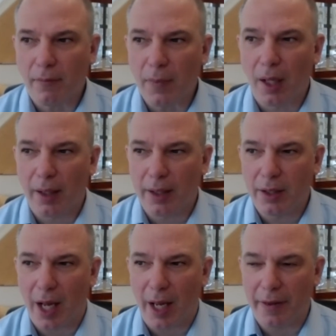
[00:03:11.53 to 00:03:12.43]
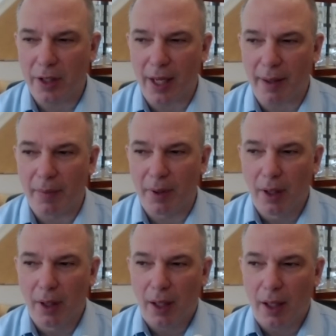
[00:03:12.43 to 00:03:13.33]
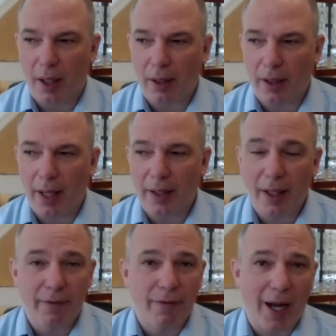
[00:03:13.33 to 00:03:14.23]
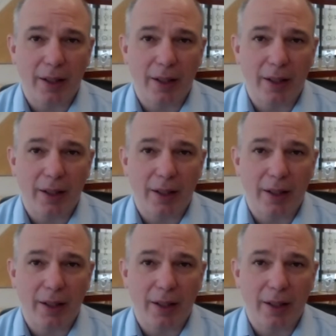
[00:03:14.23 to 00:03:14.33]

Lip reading: is not the same. And then finally,